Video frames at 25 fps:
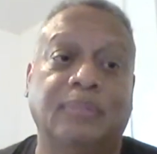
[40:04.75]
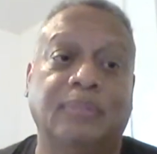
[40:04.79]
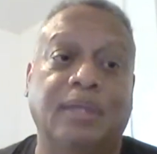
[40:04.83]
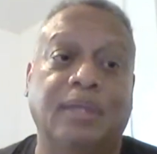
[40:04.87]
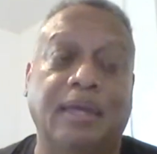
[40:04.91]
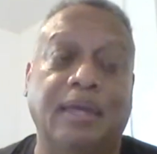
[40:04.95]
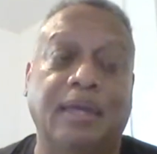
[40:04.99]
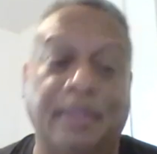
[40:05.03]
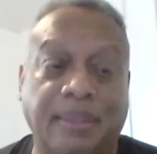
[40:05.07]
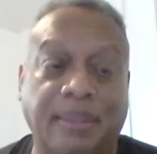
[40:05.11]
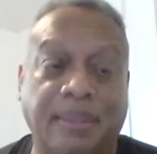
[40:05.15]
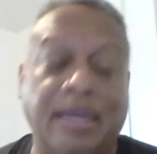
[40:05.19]

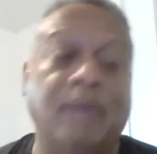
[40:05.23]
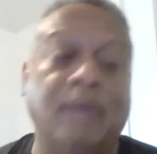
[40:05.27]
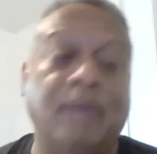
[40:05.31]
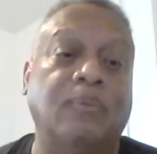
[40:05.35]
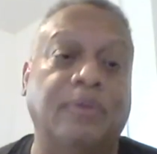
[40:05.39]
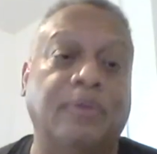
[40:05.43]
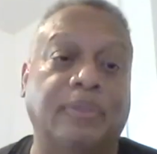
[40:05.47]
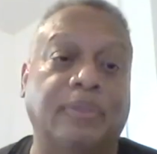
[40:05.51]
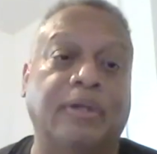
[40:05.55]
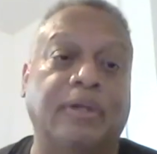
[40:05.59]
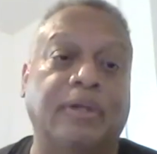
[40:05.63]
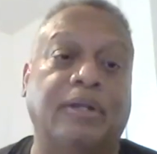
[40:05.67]
And they
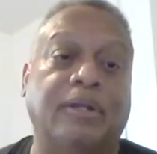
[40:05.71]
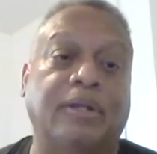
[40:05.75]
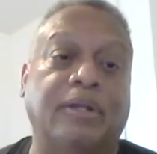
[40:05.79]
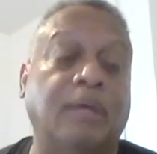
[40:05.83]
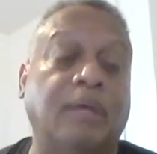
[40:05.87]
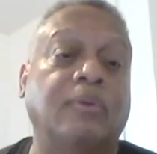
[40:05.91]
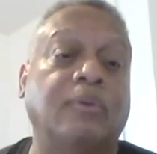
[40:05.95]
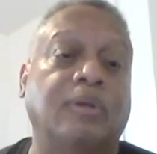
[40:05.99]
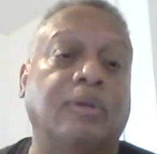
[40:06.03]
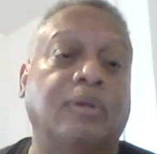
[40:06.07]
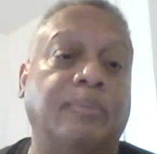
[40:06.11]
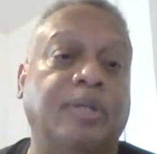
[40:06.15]
were there. They
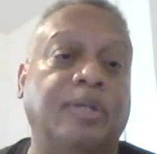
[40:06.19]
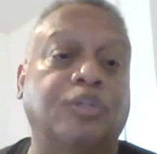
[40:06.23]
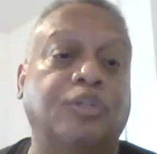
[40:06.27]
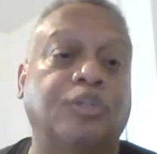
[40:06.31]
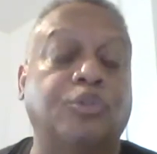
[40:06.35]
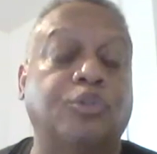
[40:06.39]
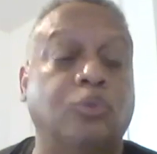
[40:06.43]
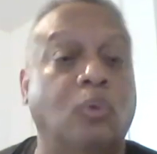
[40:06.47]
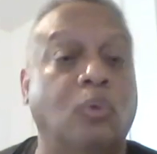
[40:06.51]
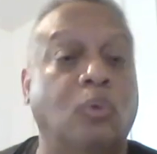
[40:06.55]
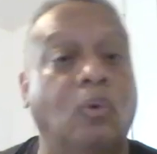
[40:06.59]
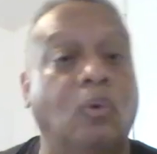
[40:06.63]
were going to make
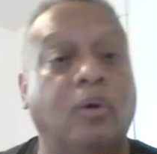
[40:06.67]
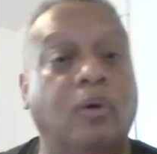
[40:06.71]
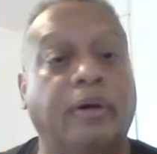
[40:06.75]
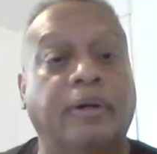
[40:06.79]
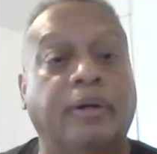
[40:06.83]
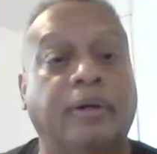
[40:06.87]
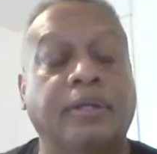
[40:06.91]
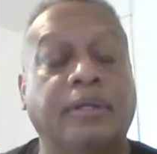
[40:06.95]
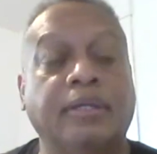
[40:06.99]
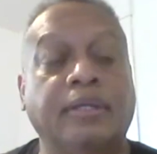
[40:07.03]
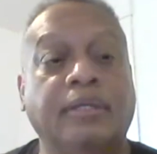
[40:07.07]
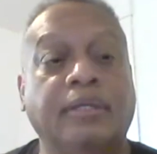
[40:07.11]

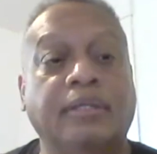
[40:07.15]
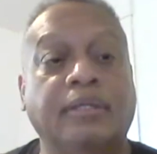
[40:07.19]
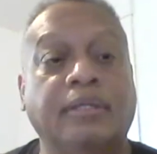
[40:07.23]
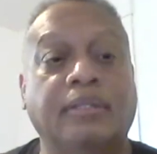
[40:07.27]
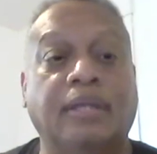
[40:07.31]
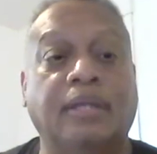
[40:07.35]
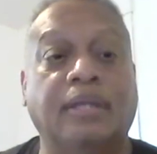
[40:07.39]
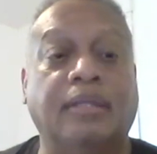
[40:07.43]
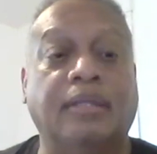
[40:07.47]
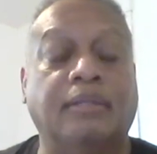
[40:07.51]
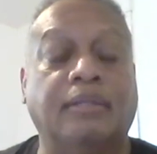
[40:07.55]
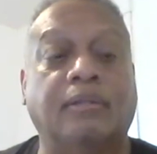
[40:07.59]
sure
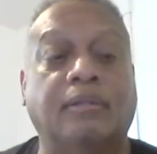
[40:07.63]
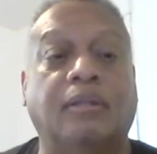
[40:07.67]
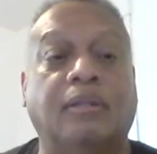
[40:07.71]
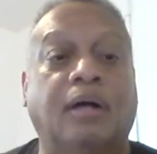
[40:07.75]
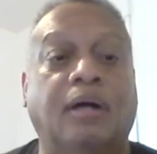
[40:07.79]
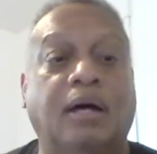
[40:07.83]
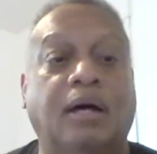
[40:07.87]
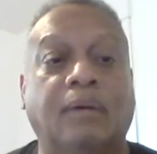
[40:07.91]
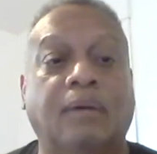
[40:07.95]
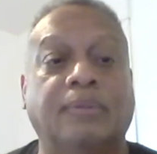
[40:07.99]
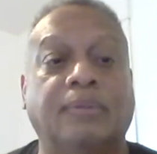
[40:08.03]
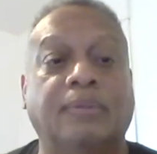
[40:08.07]
that the
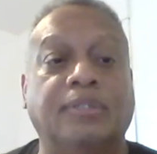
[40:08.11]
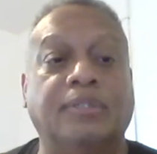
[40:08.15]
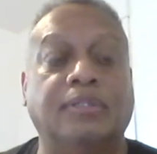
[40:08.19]
law